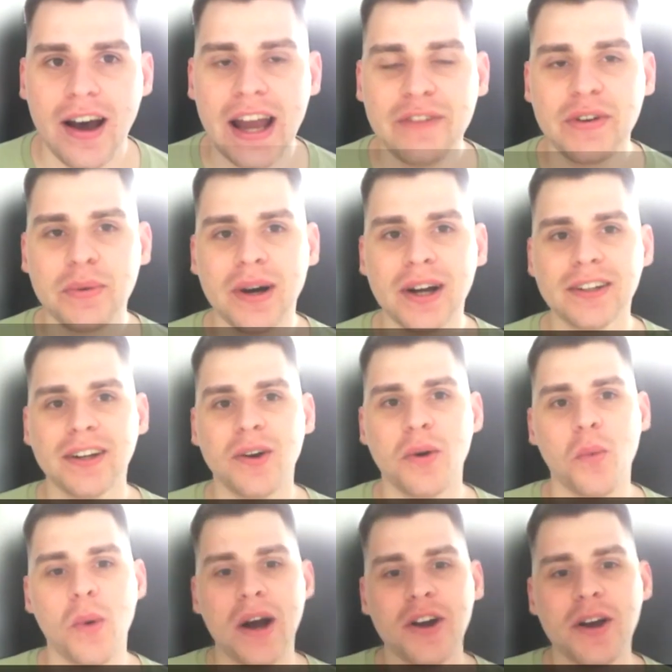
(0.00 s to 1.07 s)
Hi, everyone.
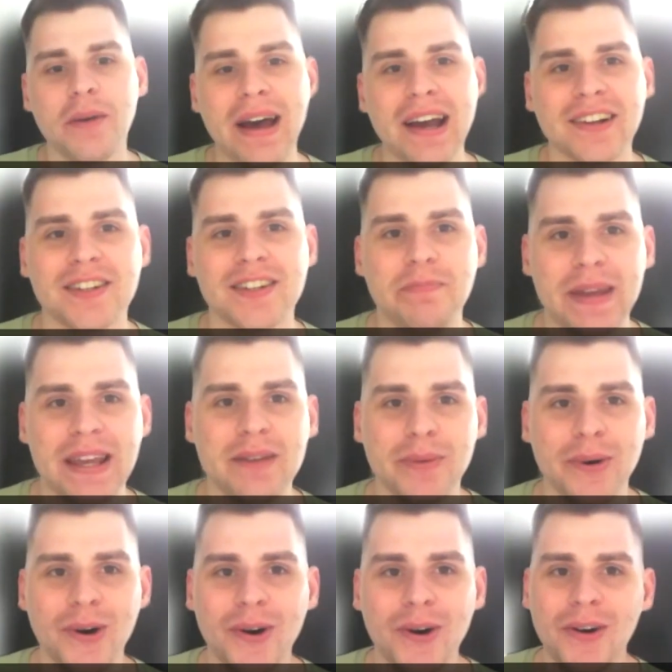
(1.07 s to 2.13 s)
Welcome back to Be
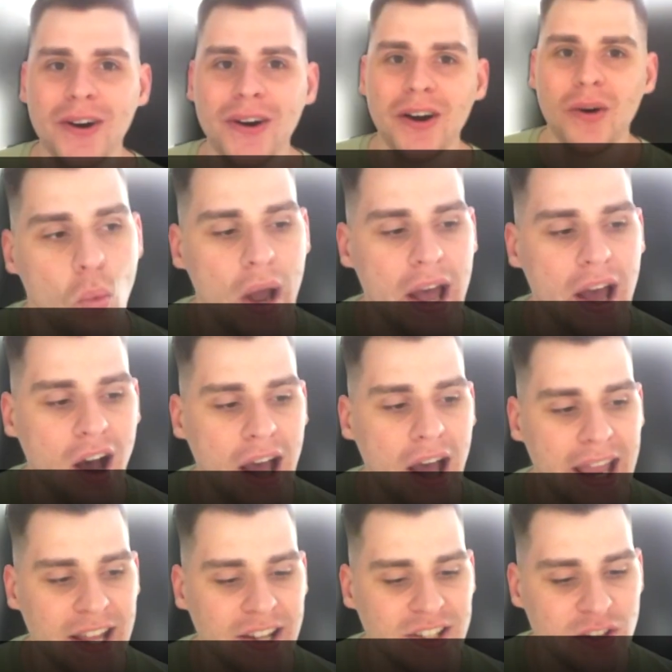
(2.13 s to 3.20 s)
More, where I
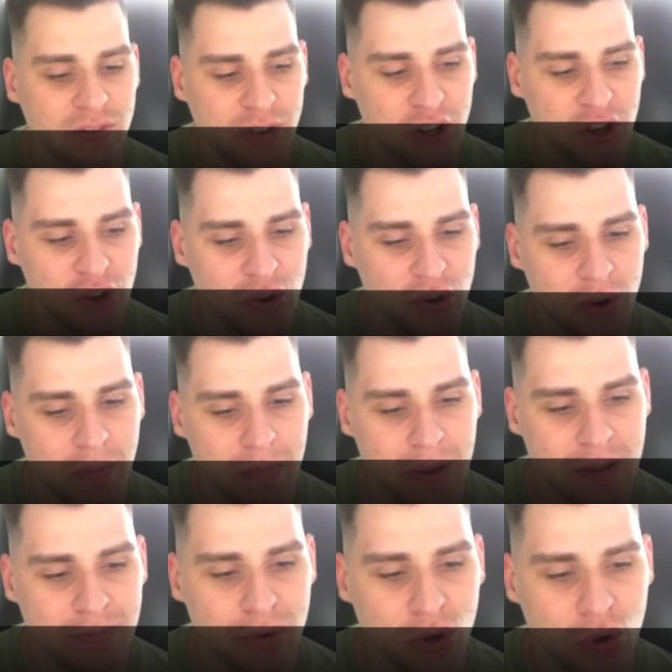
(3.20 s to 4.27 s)
interview
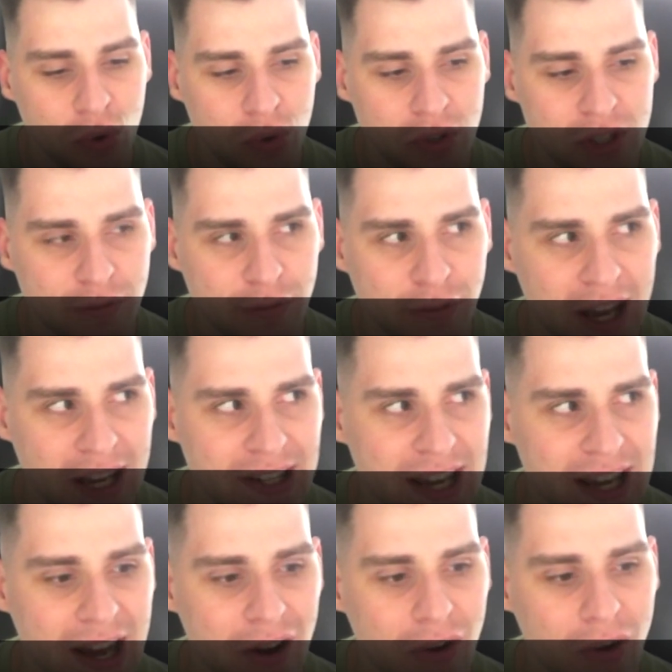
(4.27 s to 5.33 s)
people to find
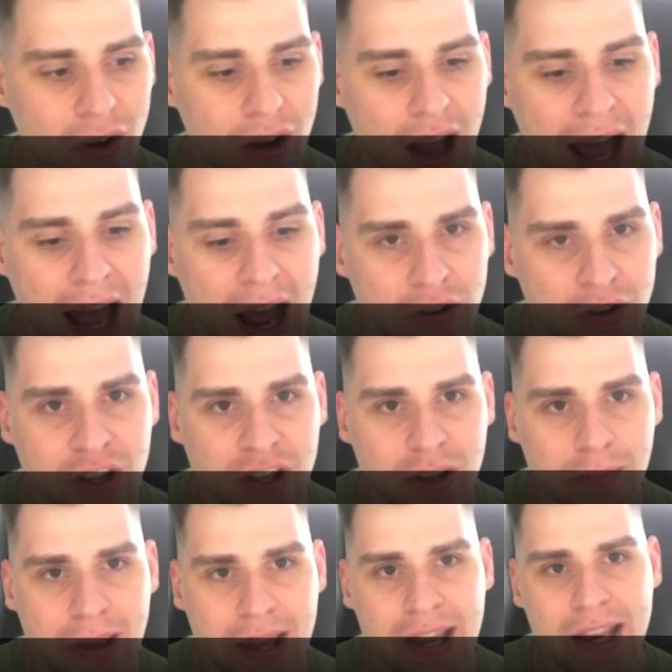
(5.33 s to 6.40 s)
out how you
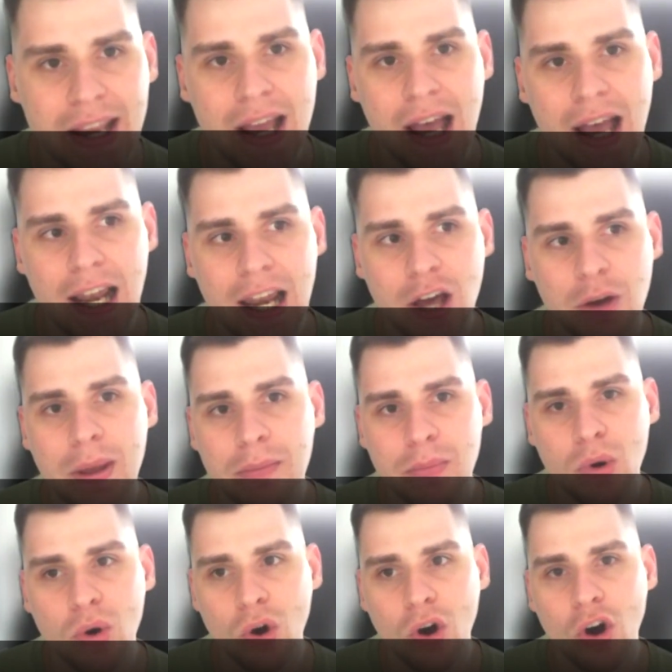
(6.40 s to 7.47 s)
can be a little bit
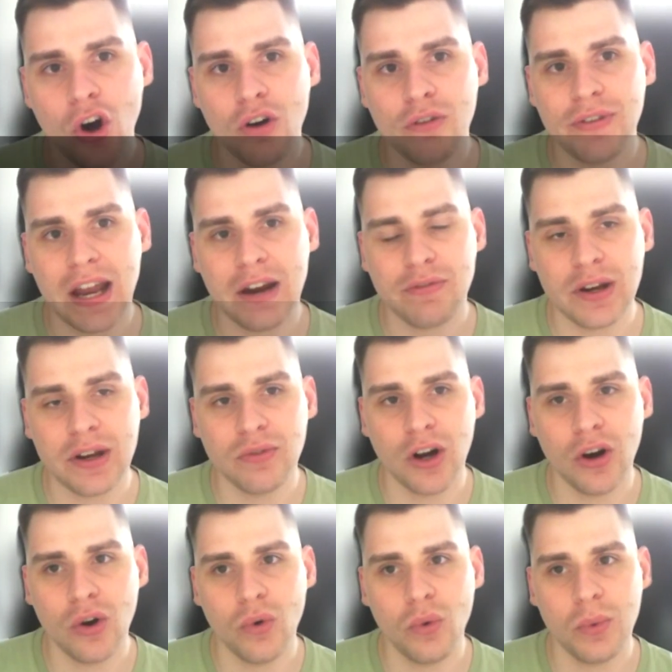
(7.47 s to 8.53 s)
more of every
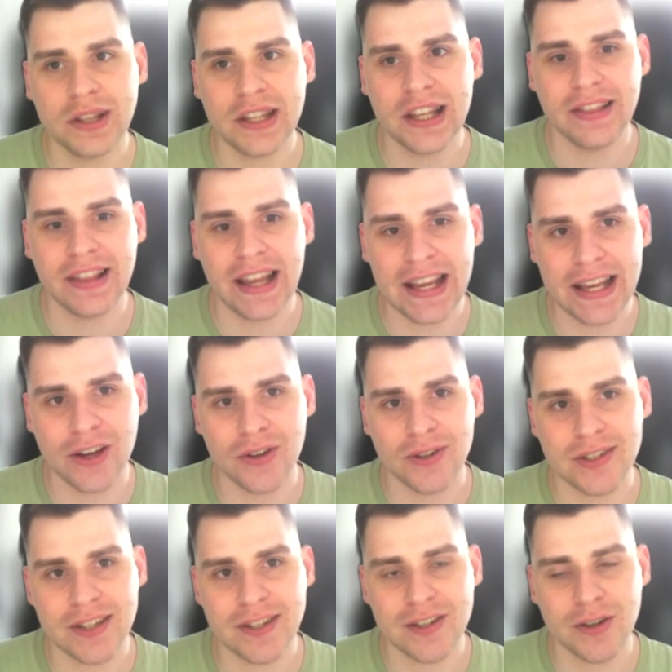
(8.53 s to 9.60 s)
role within the
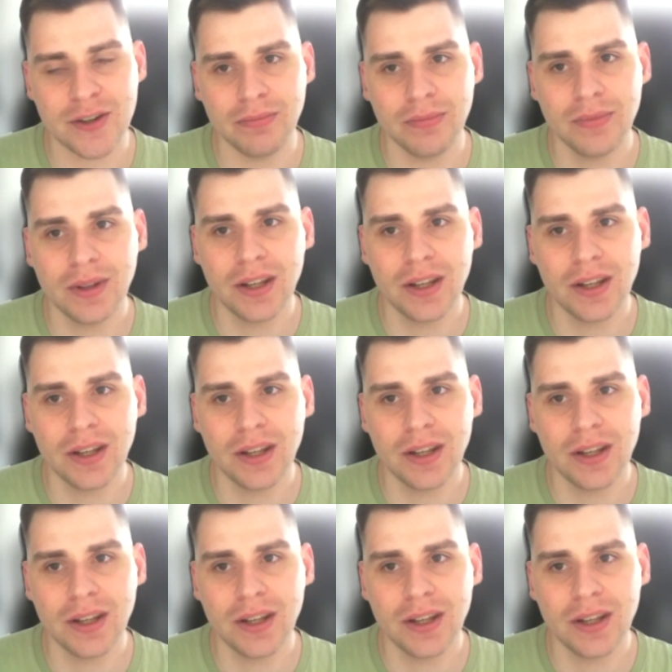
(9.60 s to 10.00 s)
ecosystem.